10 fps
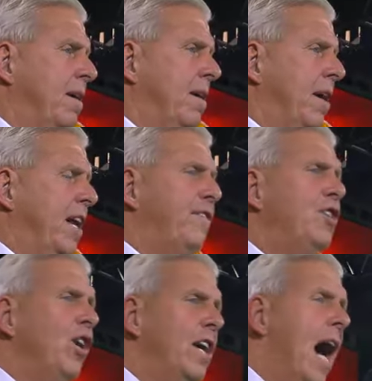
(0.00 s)
And if
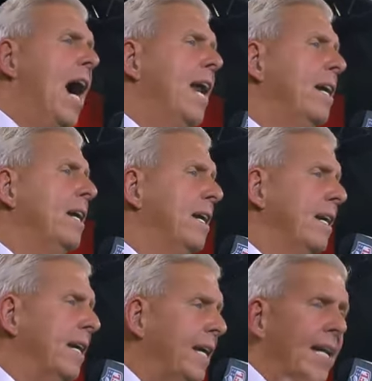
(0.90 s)
you're not,
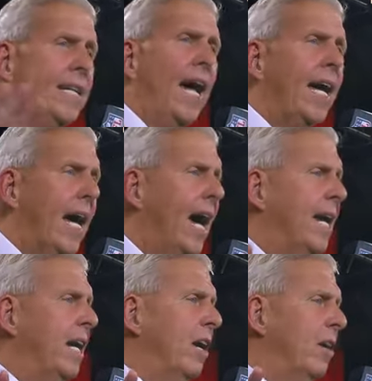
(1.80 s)
get the heck out of
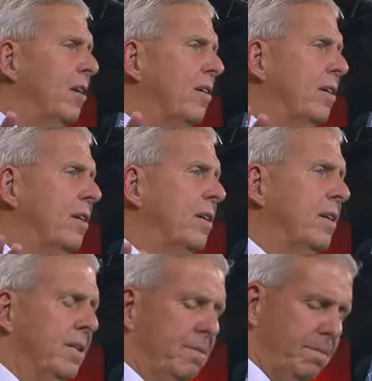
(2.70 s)
here.
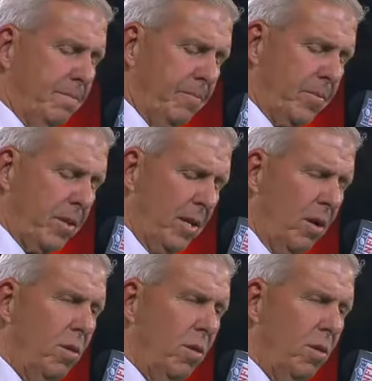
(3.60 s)
Yeah.